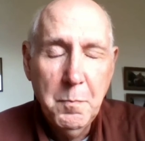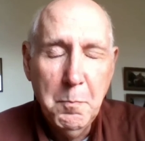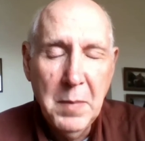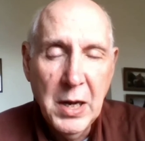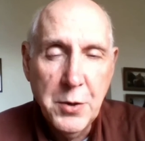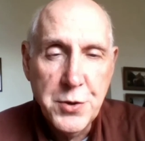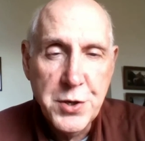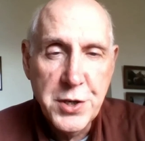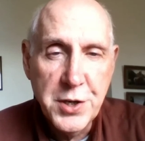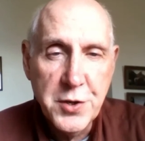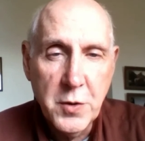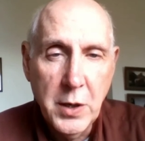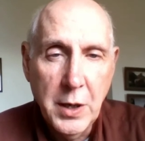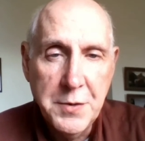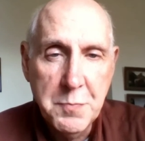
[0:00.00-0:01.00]
Mounce
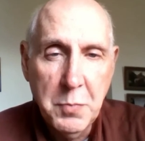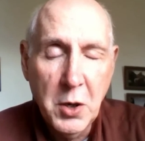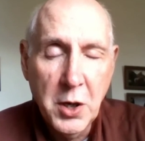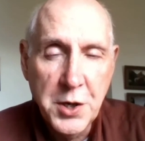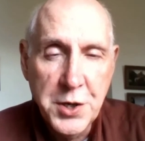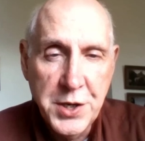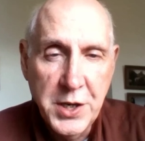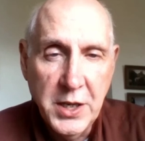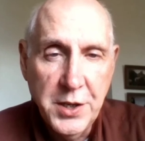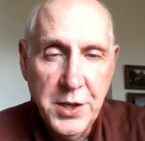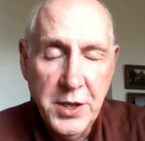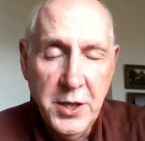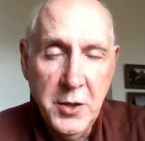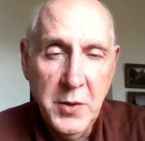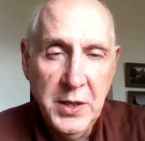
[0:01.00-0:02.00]
describes parsing to
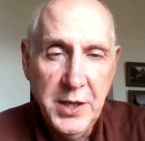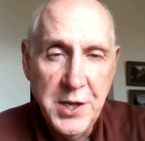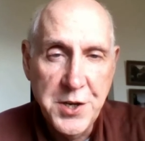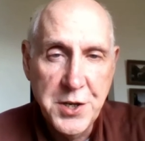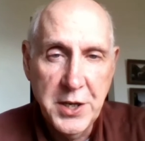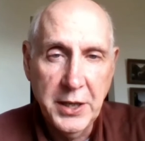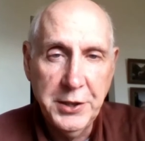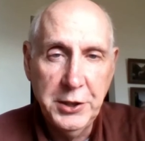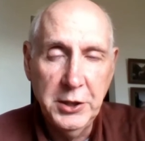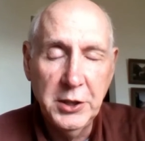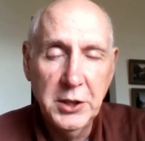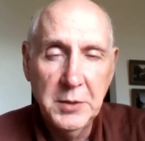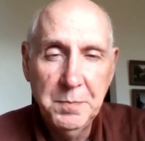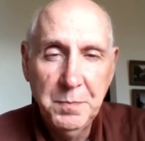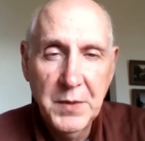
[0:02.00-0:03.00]
you in these sections.